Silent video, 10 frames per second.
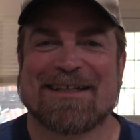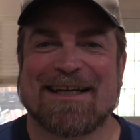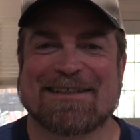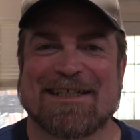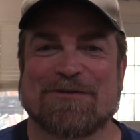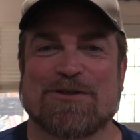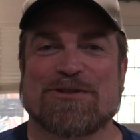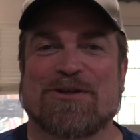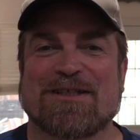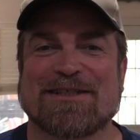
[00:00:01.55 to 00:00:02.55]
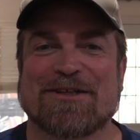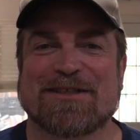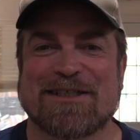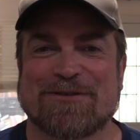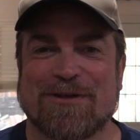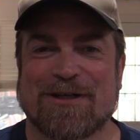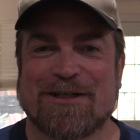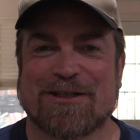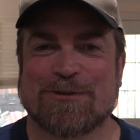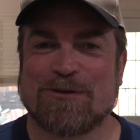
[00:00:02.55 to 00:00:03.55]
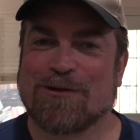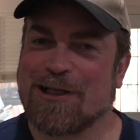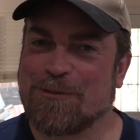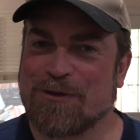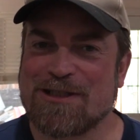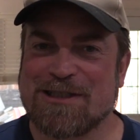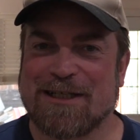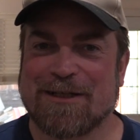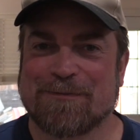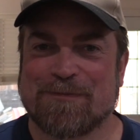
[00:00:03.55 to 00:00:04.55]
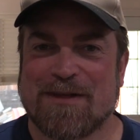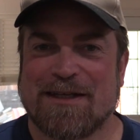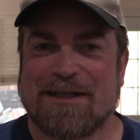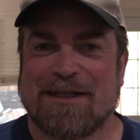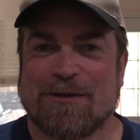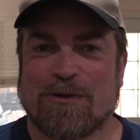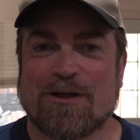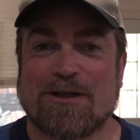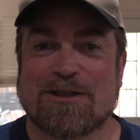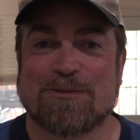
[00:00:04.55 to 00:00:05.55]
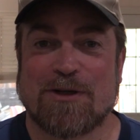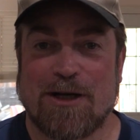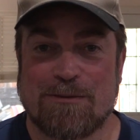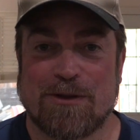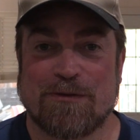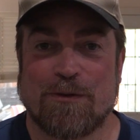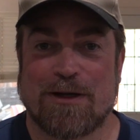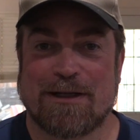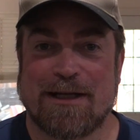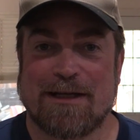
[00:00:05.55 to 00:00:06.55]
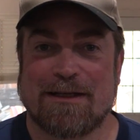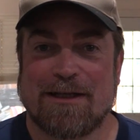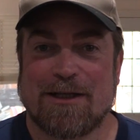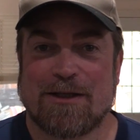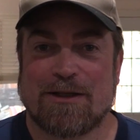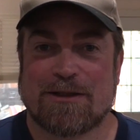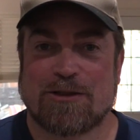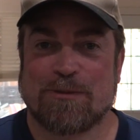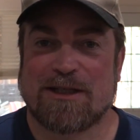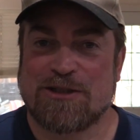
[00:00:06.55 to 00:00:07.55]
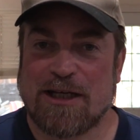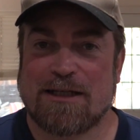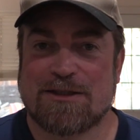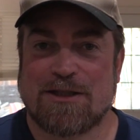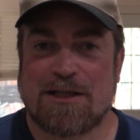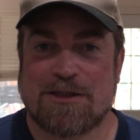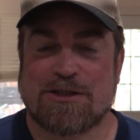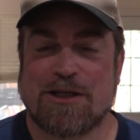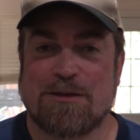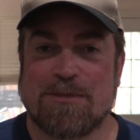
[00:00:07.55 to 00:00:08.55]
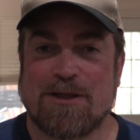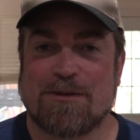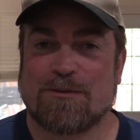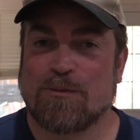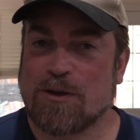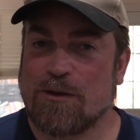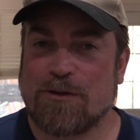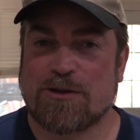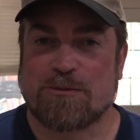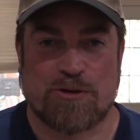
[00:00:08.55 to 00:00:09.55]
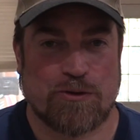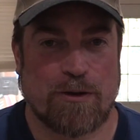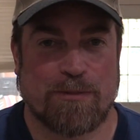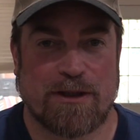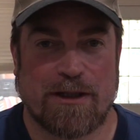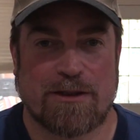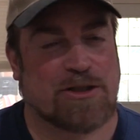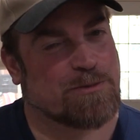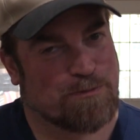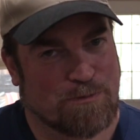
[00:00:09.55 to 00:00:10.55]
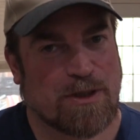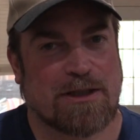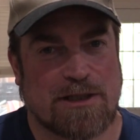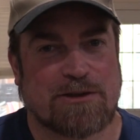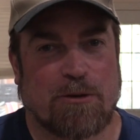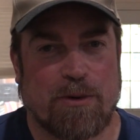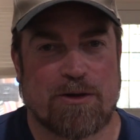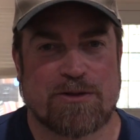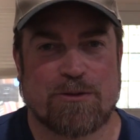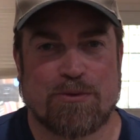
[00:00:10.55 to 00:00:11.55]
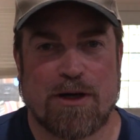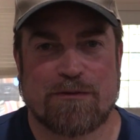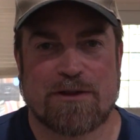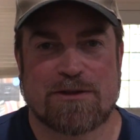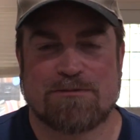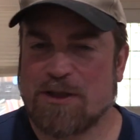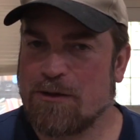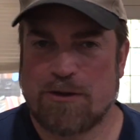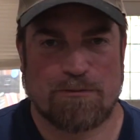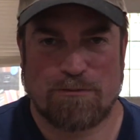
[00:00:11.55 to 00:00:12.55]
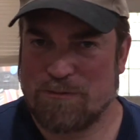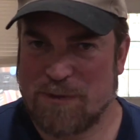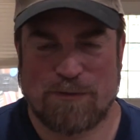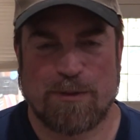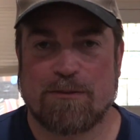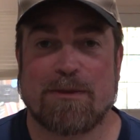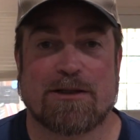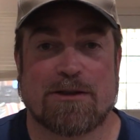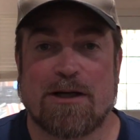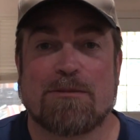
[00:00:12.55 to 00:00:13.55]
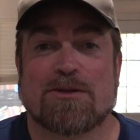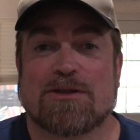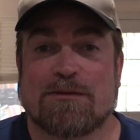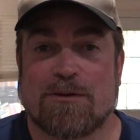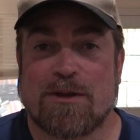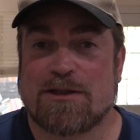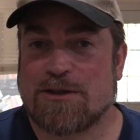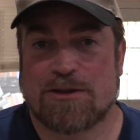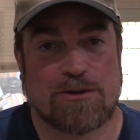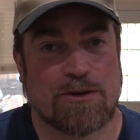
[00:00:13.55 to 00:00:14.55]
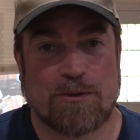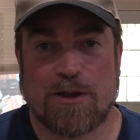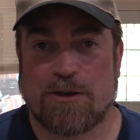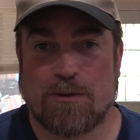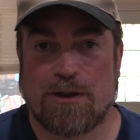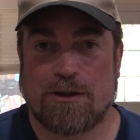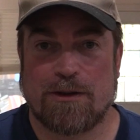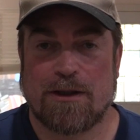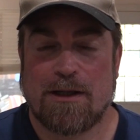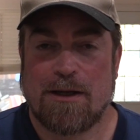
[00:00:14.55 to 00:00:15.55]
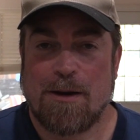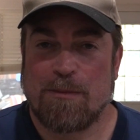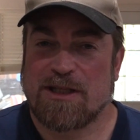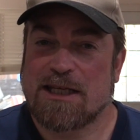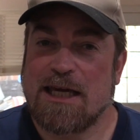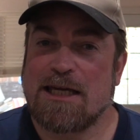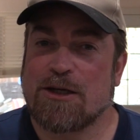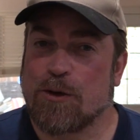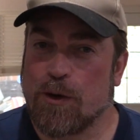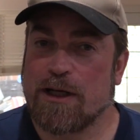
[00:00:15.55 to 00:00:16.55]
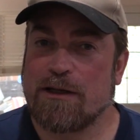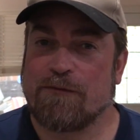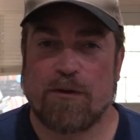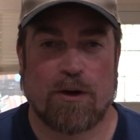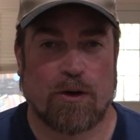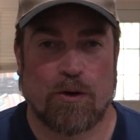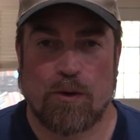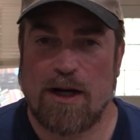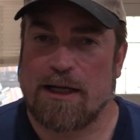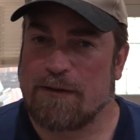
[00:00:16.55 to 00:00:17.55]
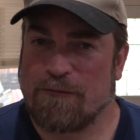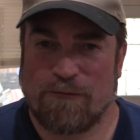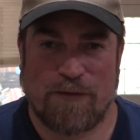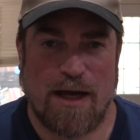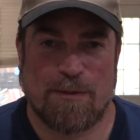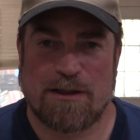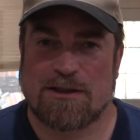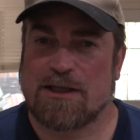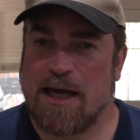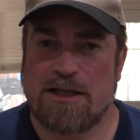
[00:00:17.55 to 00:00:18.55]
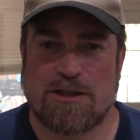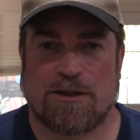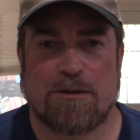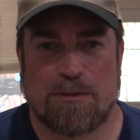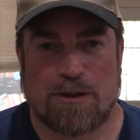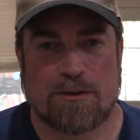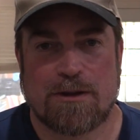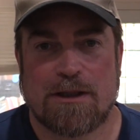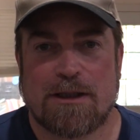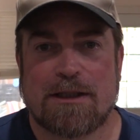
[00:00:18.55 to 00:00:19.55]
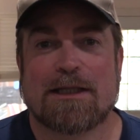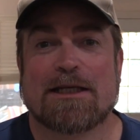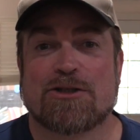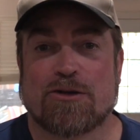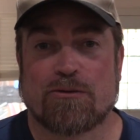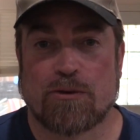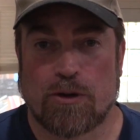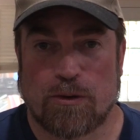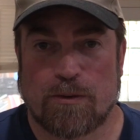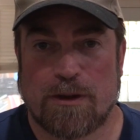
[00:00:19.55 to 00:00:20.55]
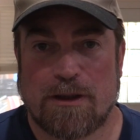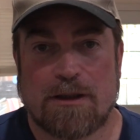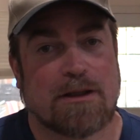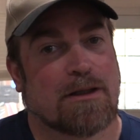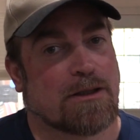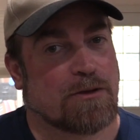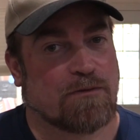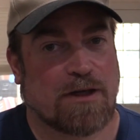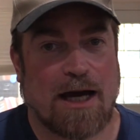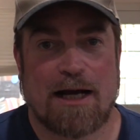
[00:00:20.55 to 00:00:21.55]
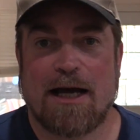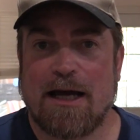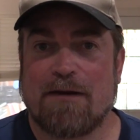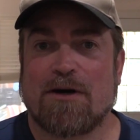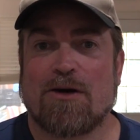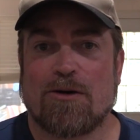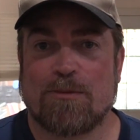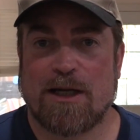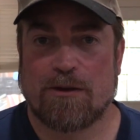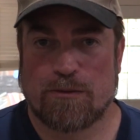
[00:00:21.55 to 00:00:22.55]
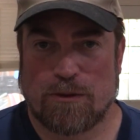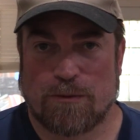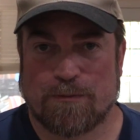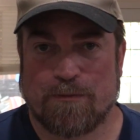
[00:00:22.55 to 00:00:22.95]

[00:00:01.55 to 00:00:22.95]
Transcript: Thanks again for joining us here at T-Roy Cooks. We really appreciate it. We're gonna cook some gumbo for you today. It's gonna be a chicken and sausage gumbo and we're gonna throw some shrimp in there just because that's our personal preference. You know, you can, different people make gumbos different ways. Just do it the way you wanna do it. But the key ingredient for a great, fabulous Cajun gumbo is your roux. You've gotta have a homemade roux.